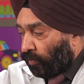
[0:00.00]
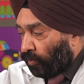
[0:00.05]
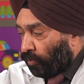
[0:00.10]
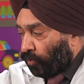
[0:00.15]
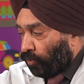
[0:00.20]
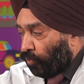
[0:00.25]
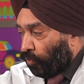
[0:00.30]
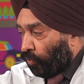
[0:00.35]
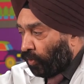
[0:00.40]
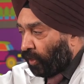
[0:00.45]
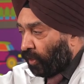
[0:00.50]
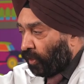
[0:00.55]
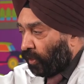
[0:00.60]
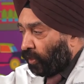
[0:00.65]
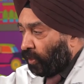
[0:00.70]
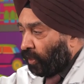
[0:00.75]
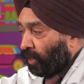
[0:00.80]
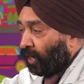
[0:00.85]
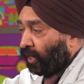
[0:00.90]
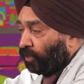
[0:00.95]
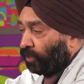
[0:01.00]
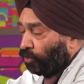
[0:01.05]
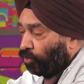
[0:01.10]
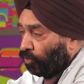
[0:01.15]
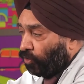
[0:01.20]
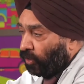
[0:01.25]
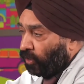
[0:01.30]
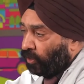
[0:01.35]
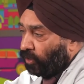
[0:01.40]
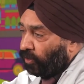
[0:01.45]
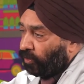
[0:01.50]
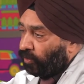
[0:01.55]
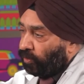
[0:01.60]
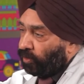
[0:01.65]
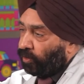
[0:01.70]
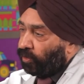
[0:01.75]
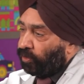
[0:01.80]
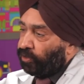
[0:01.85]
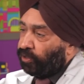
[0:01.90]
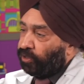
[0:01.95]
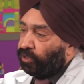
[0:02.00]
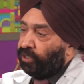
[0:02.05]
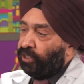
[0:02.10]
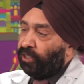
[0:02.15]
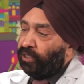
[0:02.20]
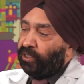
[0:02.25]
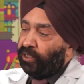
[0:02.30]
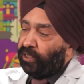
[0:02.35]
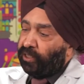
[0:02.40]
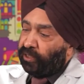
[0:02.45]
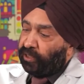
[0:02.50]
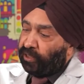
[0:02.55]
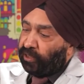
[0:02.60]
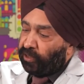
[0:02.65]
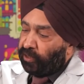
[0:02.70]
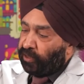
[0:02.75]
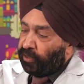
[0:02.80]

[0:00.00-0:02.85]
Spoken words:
you can actually see that